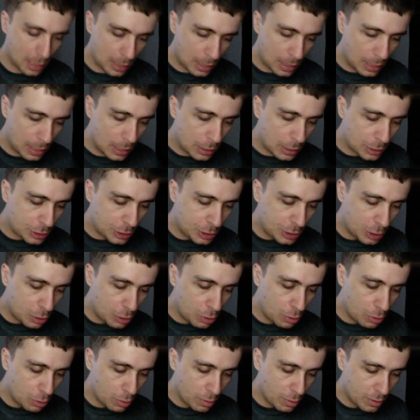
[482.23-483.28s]

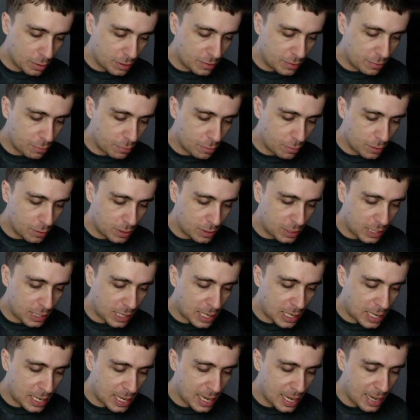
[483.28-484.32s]
So
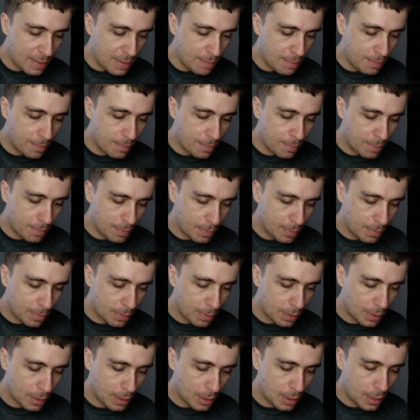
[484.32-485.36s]
time
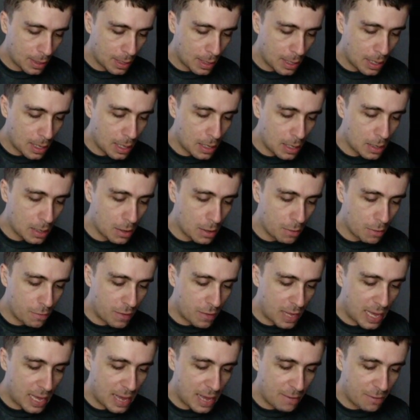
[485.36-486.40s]
of
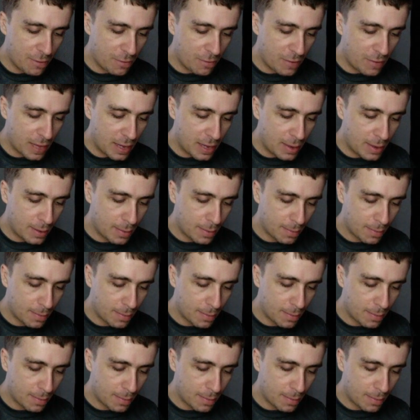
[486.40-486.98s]
f of n